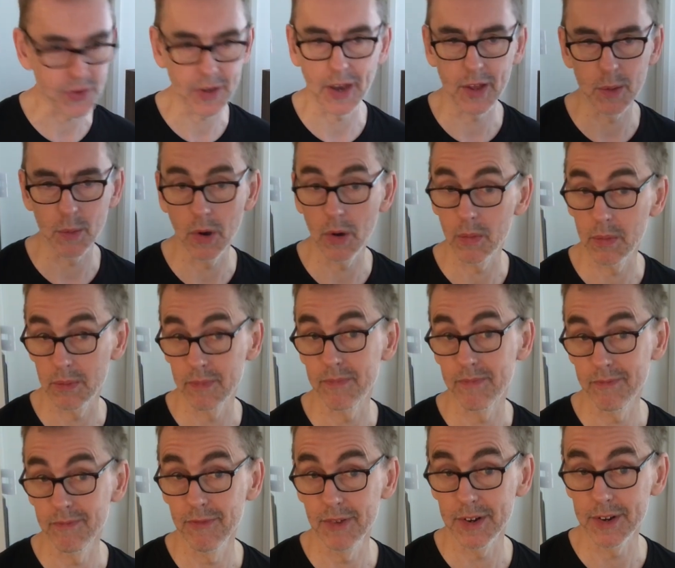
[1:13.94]
out at the moment. I'm
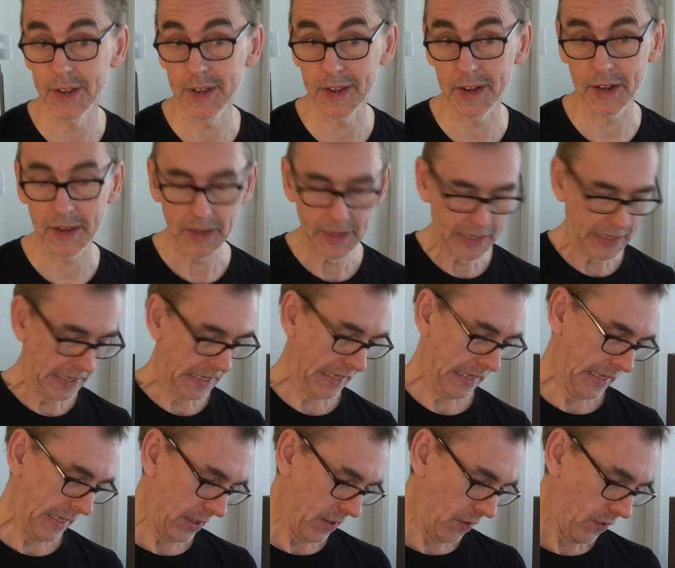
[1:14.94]
really digging it.
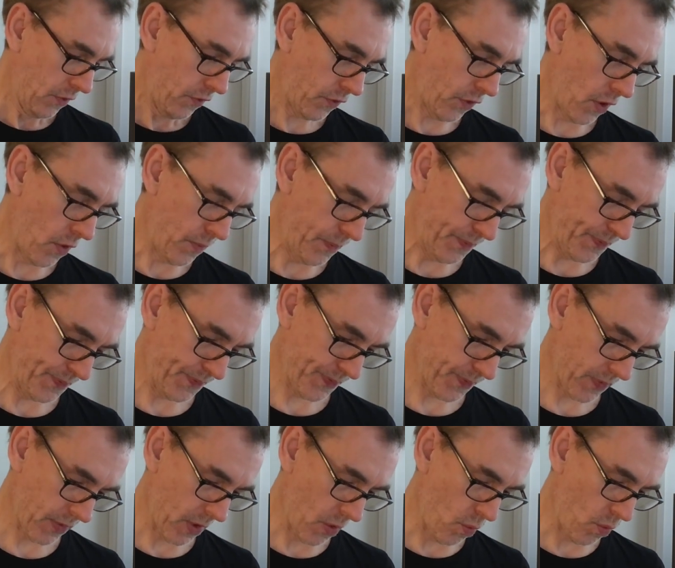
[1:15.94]
So
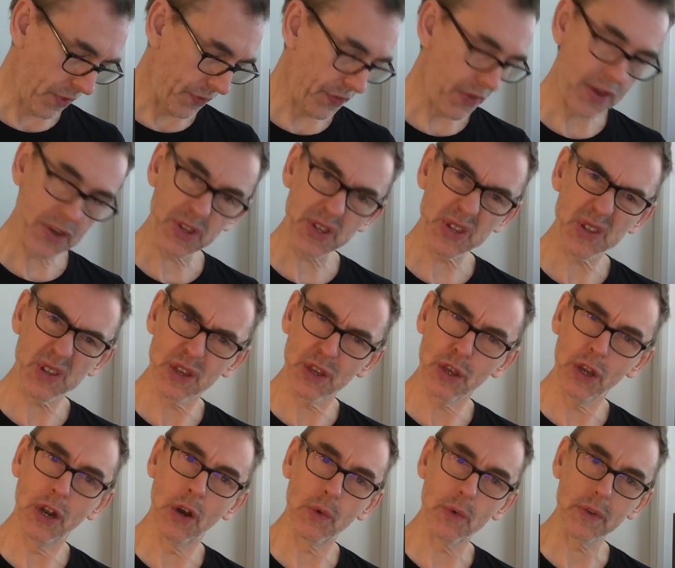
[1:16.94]
with this,
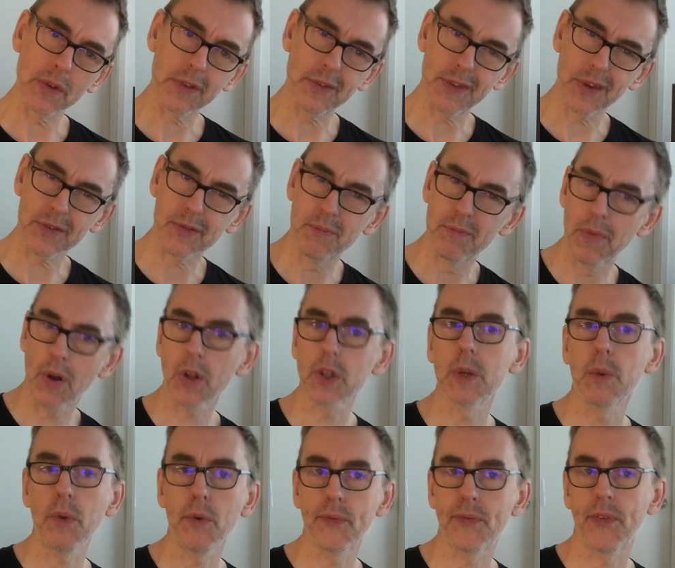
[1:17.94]
you know, there's
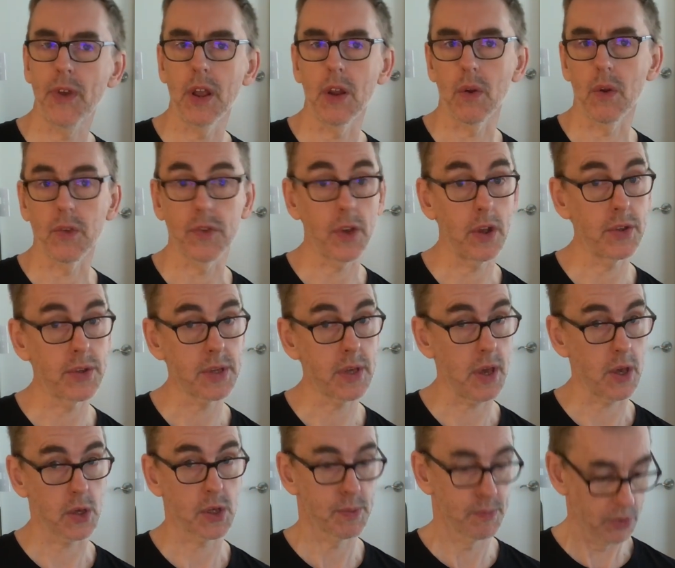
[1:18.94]
multiple fingerings. I say
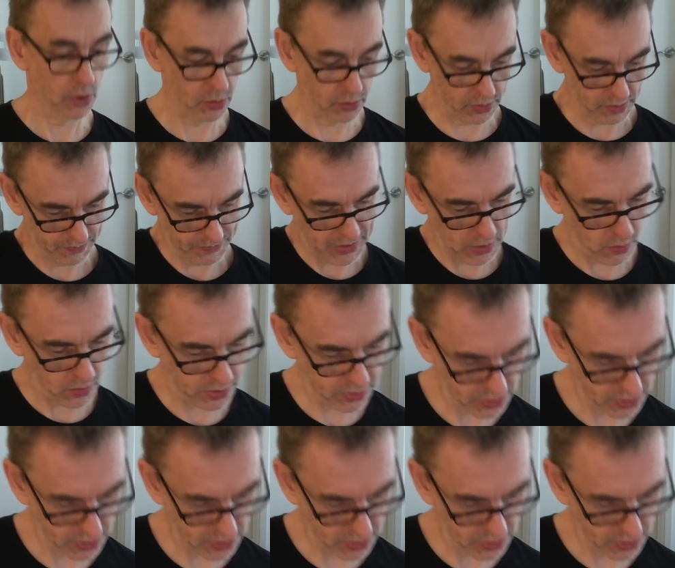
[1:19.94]
explore them. Now when